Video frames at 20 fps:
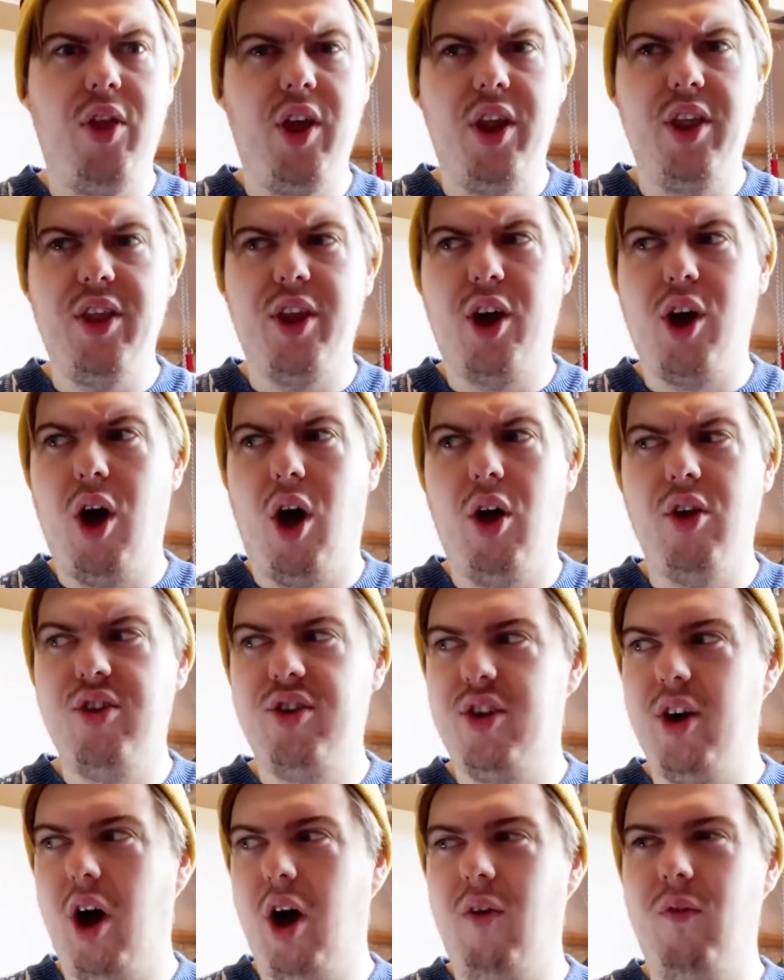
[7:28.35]
than the
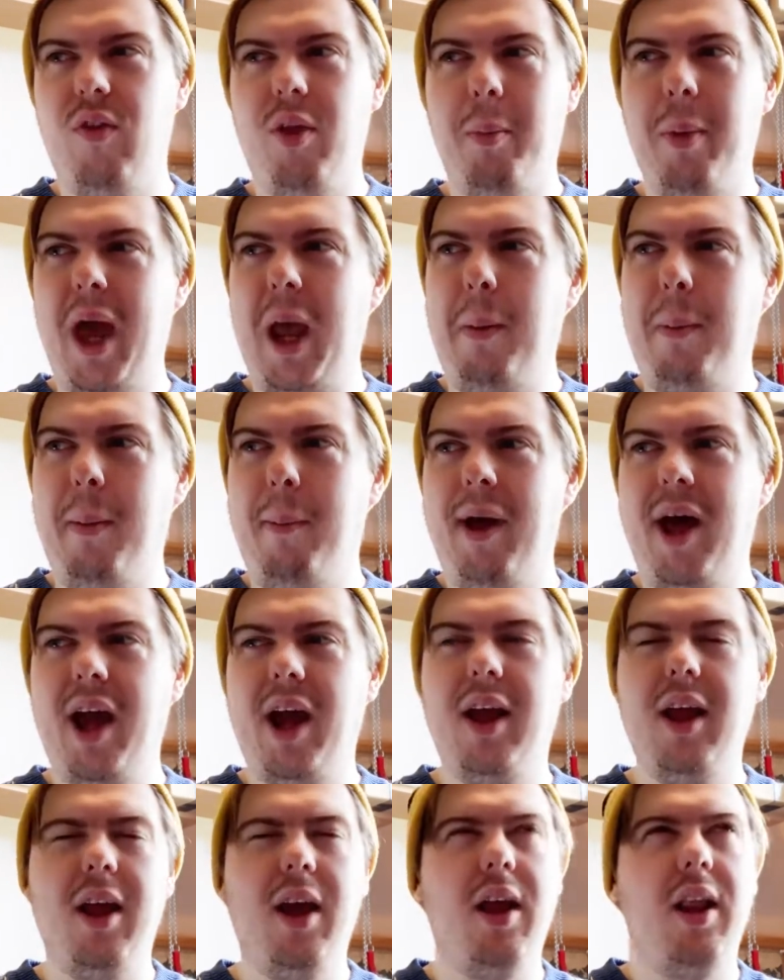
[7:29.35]
cost of the
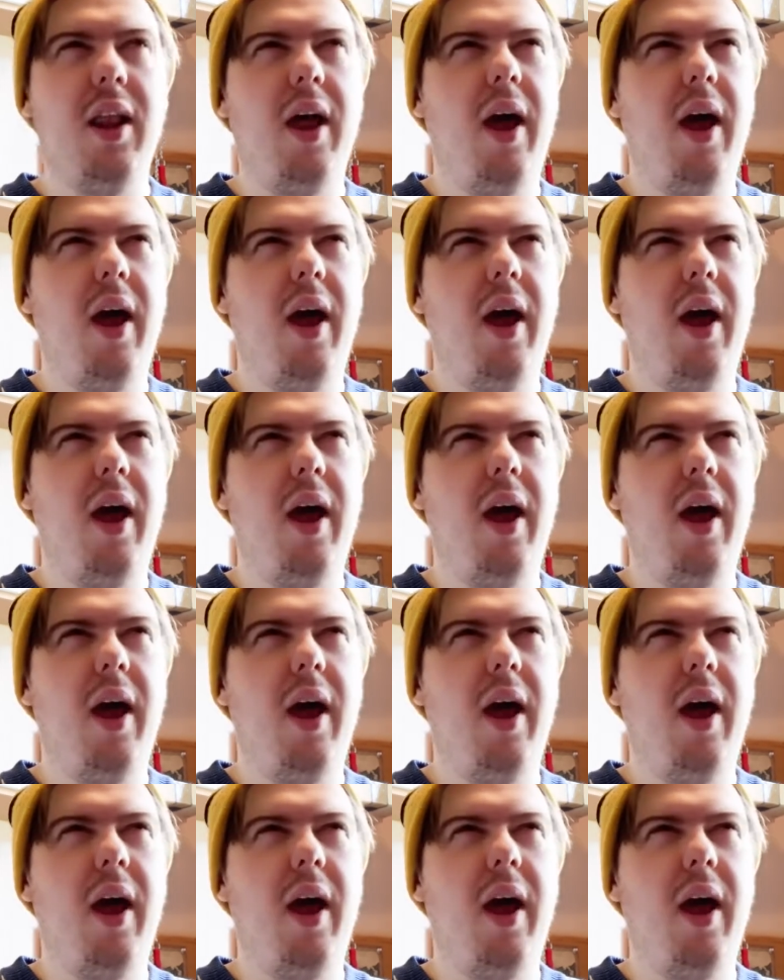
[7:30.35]
paperback.